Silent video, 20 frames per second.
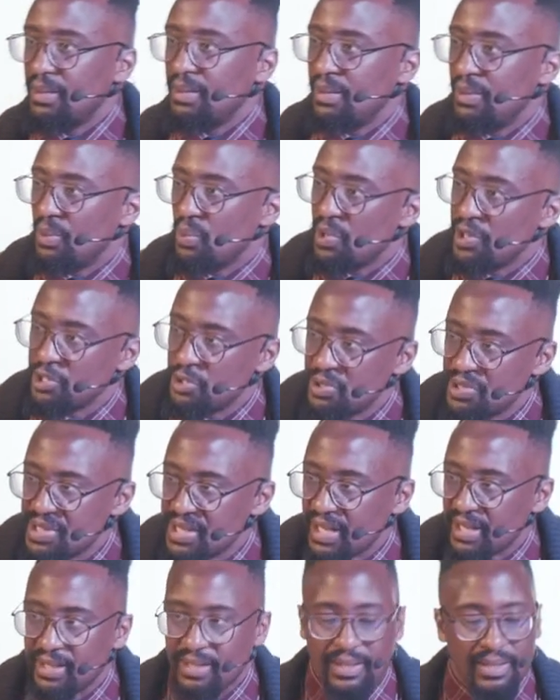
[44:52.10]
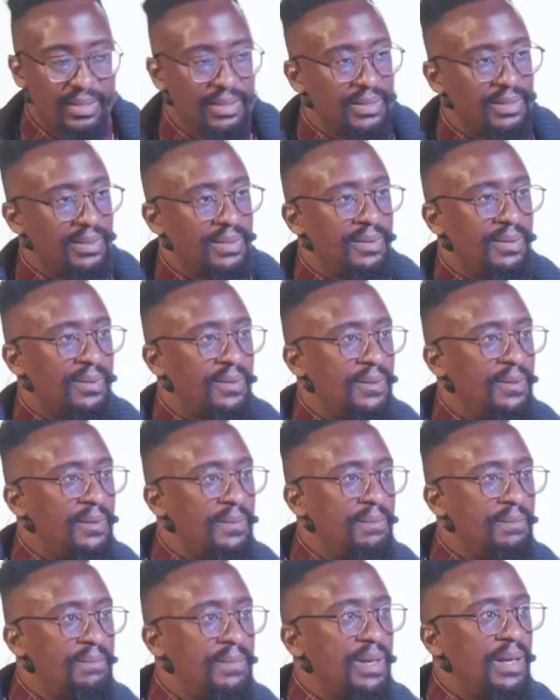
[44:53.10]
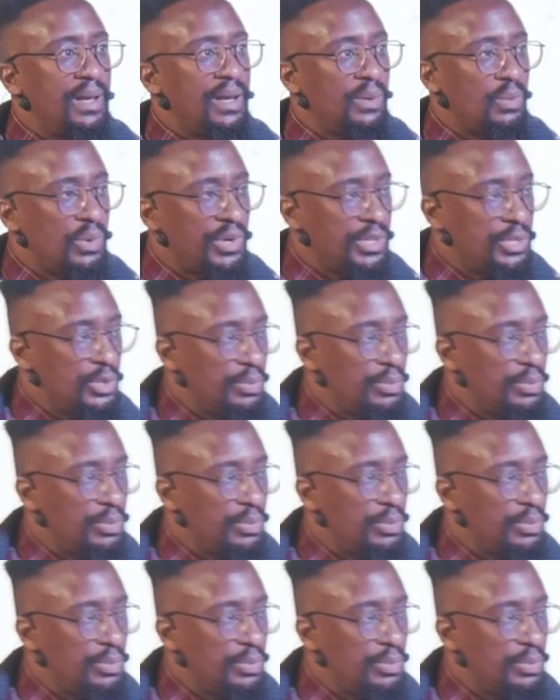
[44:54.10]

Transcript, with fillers: what you said, and what you